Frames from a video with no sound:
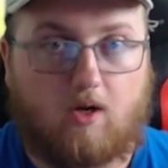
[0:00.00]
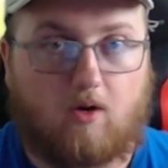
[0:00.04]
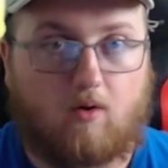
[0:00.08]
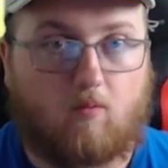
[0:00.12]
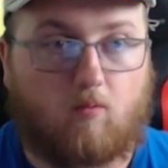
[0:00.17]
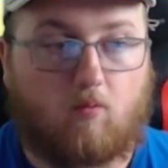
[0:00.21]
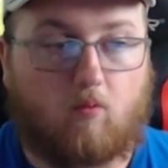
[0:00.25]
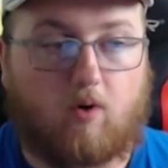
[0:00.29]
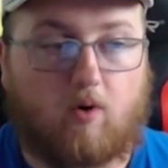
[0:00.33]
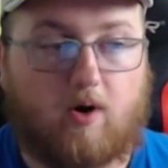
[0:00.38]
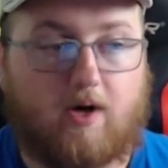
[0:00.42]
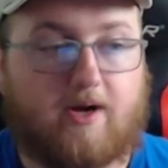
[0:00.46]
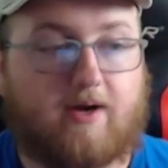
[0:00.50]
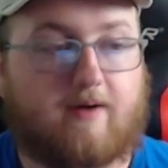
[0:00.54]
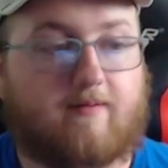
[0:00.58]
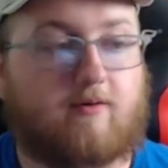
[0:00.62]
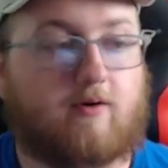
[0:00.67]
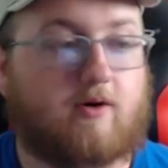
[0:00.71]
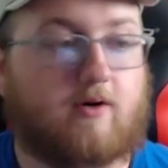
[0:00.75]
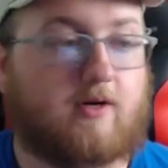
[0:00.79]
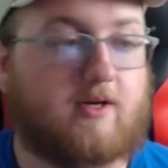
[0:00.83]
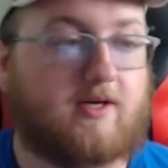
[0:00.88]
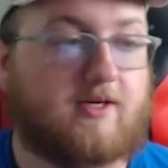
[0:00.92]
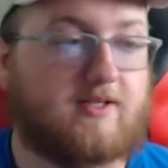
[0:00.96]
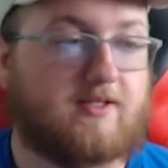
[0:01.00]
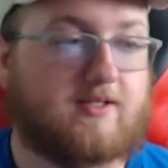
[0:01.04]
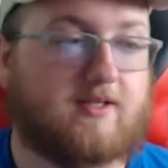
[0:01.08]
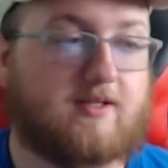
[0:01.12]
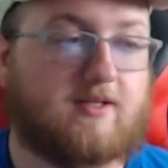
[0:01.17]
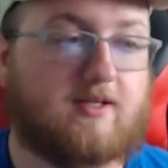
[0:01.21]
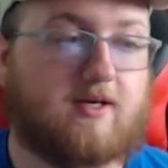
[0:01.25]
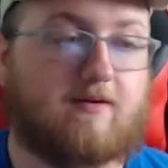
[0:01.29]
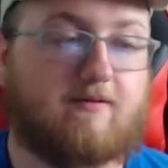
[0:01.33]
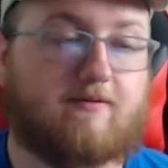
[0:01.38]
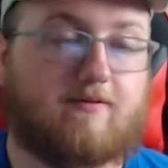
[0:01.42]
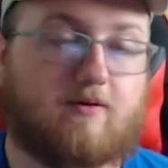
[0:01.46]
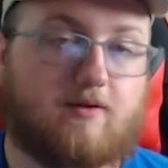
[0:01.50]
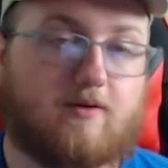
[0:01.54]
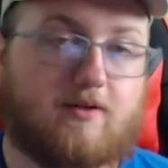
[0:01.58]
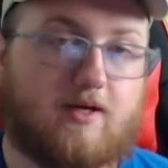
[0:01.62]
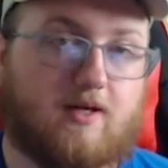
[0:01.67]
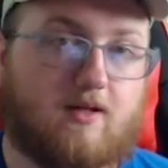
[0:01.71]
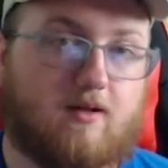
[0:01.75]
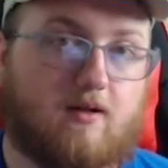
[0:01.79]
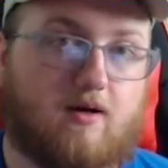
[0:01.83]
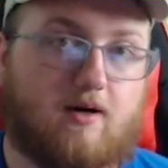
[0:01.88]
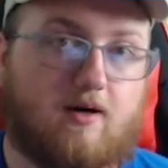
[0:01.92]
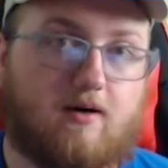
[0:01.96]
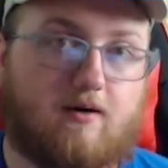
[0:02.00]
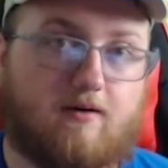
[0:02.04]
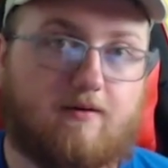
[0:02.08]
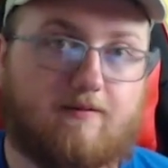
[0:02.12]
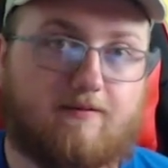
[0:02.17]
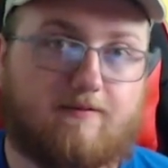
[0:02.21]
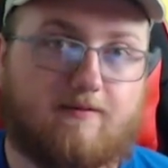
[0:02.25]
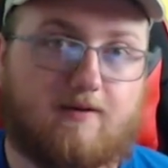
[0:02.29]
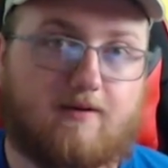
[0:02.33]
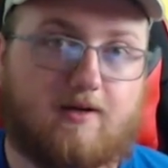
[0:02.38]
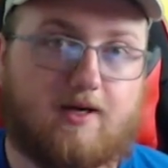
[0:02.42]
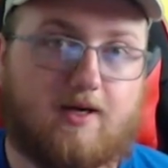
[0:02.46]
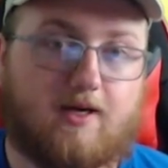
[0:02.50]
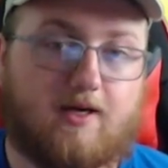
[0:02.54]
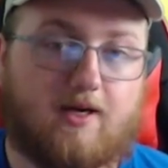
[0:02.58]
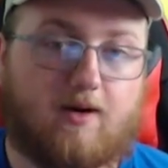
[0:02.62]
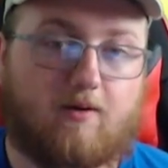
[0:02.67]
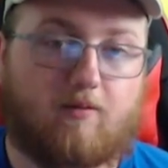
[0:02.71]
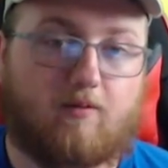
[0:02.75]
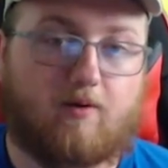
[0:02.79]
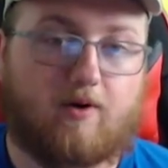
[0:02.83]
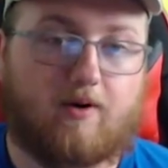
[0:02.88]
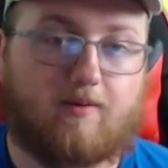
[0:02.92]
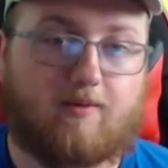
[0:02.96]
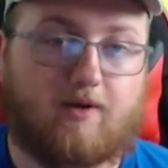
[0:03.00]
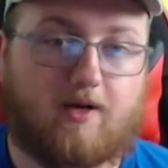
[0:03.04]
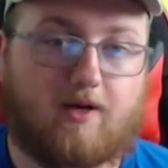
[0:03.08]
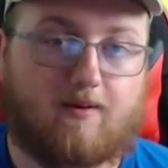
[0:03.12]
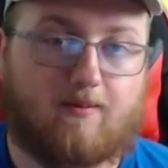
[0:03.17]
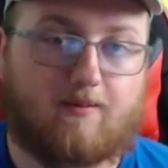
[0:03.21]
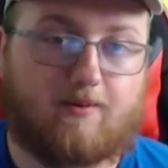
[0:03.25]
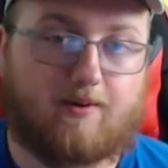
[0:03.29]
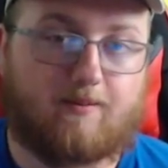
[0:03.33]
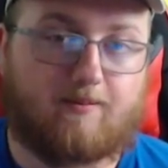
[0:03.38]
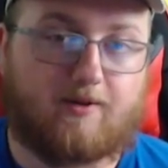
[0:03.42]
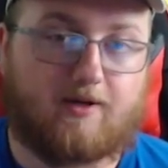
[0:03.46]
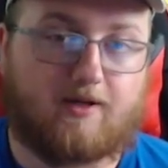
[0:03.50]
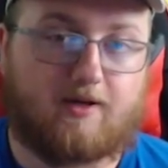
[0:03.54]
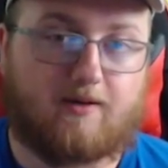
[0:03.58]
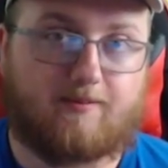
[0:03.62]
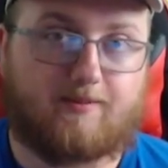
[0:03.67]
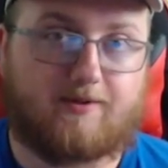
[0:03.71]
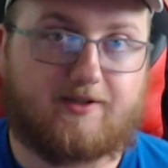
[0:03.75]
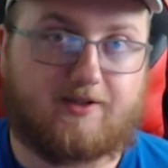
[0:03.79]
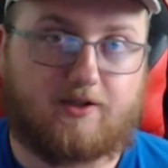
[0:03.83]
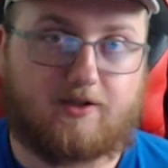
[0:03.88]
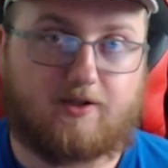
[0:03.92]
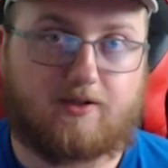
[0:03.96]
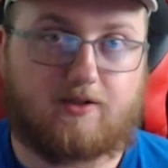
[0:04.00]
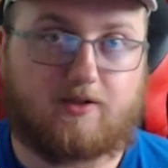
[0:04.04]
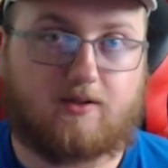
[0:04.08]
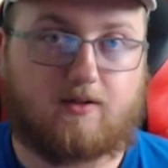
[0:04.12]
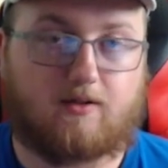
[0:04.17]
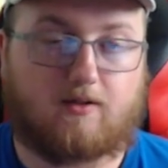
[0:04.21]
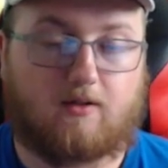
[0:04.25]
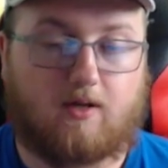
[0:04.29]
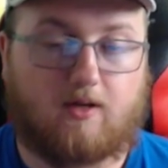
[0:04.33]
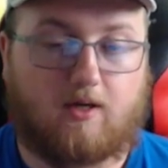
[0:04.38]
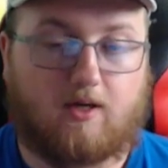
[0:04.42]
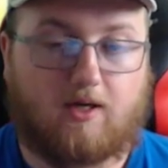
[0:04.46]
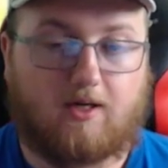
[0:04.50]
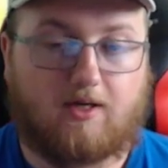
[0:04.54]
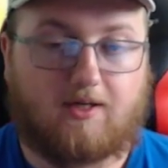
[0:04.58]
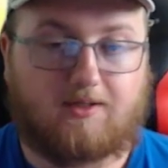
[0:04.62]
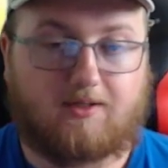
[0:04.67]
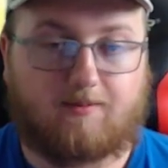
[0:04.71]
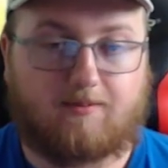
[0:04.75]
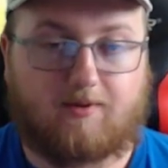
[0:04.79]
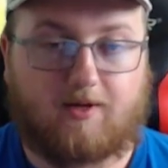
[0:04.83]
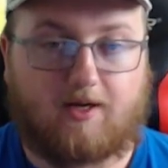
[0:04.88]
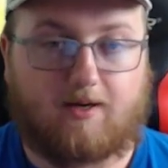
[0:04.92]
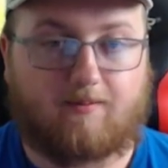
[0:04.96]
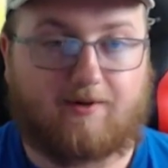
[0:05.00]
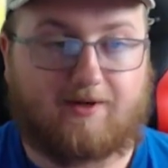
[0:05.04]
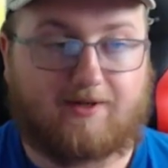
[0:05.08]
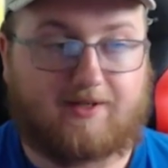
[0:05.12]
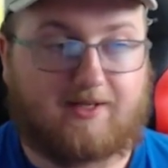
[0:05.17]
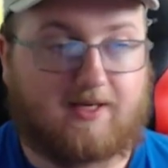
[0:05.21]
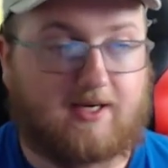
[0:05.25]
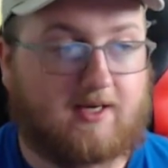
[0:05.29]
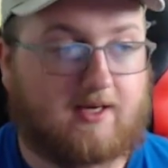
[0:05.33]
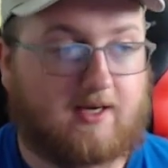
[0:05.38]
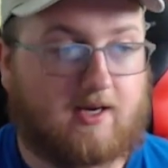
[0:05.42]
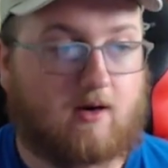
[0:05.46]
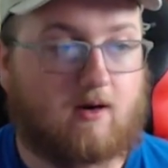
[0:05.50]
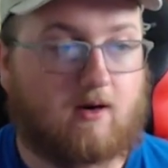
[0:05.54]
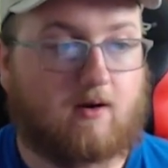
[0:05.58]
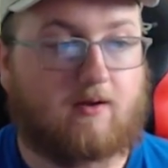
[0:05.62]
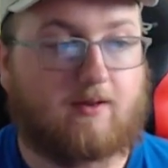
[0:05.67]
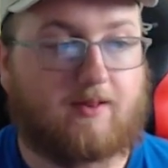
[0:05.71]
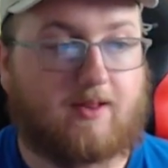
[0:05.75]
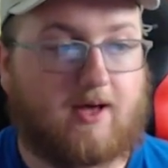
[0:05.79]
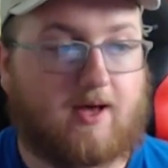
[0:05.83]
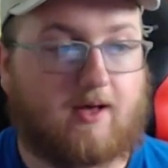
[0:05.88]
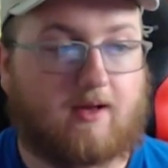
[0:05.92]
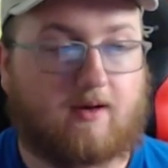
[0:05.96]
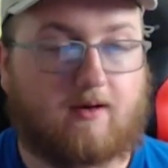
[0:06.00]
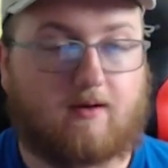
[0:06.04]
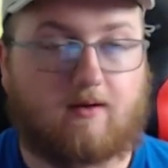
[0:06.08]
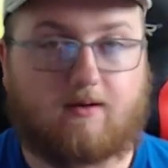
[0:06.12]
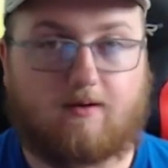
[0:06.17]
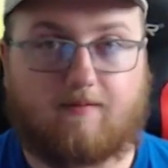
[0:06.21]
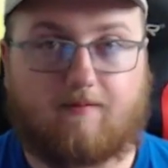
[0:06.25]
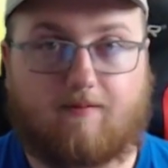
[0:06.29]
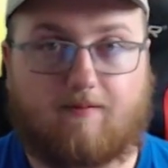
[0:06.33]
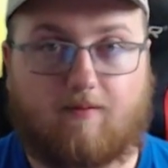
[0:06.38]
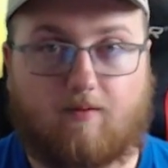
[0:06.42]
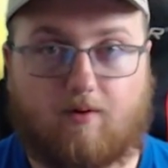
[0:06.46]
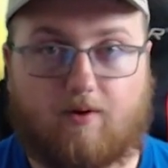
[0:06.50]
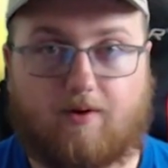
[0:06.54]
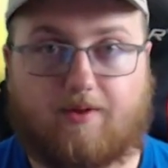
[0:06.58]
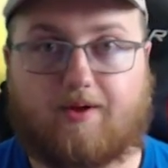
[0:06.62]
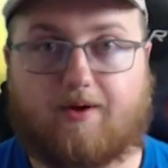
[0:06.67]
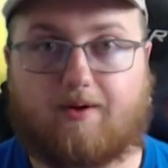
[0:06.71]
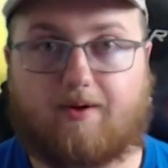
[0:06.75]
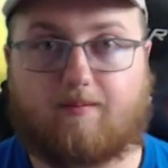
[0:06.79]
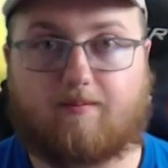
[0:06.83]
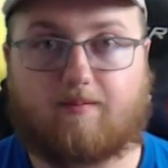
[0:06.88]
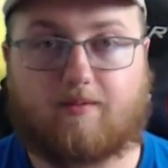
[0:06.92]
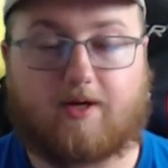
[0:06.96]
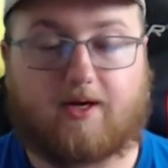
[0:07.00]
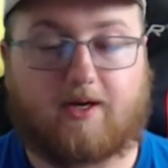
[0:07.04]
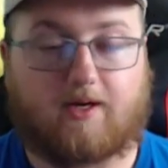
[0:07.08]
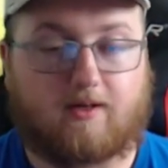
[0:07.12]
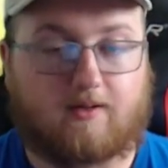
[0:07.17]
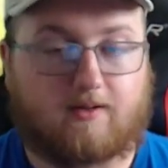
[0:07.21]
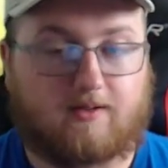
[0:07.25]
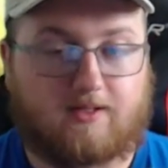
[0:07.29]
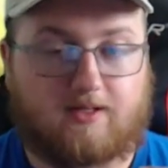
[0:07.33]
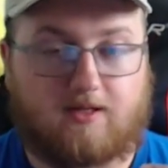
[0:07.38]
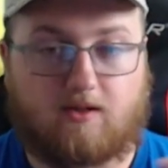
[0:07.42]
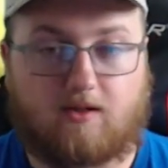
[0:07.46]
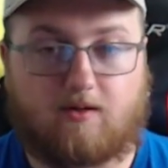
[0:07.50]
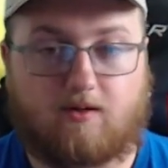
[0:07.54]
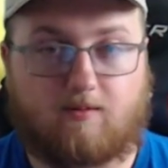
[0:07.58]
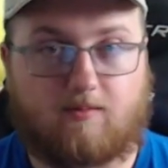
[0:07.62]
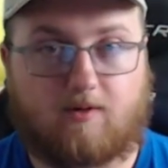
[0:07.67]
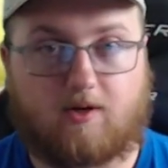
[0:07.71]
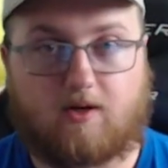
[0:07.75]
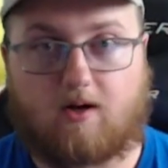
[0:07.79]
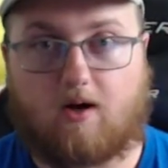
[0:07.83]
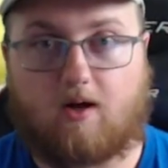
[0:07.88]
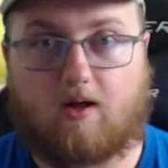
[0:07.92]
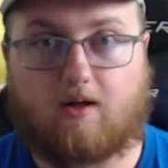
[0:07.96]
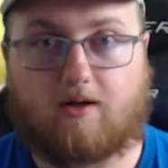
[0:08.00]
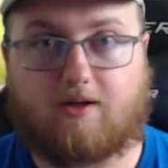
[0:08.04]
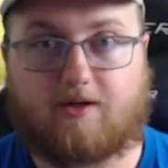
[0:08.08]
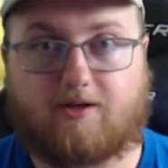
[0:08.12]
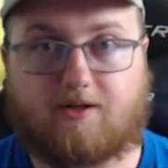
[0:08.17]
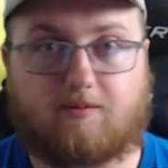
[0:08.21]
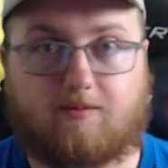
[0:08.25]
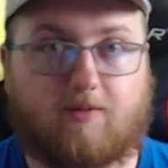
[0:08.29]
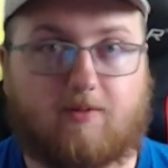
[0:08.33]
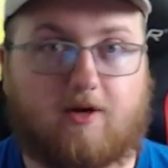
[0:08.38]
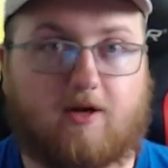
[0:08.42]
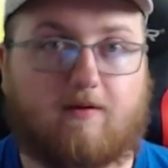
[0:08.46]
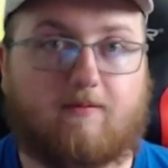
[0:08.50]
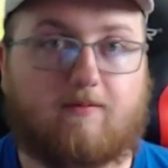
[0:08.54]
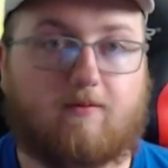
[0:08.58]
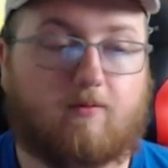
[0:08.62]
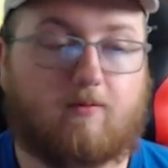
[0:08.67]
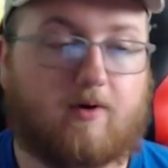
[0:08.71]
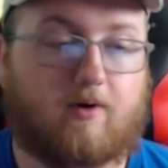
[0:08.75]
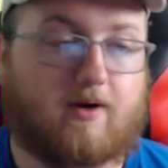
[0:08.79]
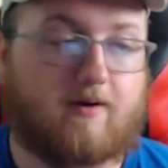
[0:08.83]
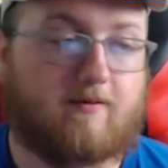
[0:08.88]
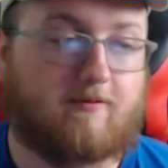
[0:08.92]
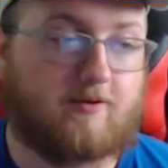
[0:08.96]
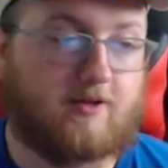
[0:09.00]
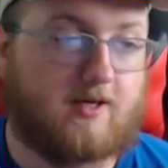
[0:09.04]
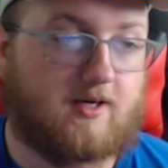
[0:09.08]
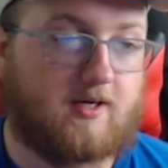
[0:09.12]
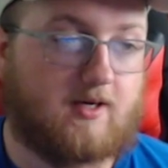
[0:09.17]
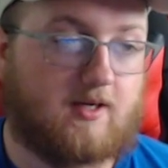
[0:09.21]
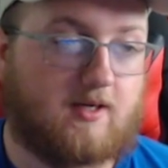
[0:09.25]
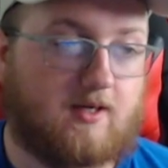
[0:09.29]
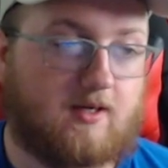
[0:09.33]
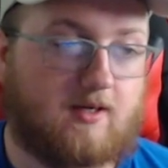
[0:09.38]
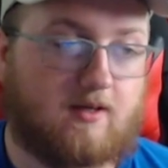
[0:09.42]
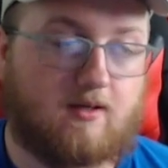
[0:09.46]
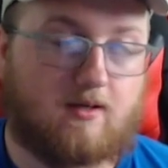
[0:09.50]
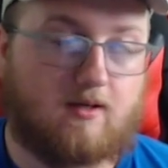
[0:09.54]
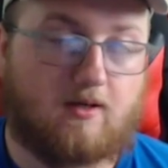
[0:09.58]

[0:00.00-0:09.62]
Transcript: whatever it is that they feel they love, and I want to be able to be in a position to be able to take care of that for them, like send them to college and pay for whatever they need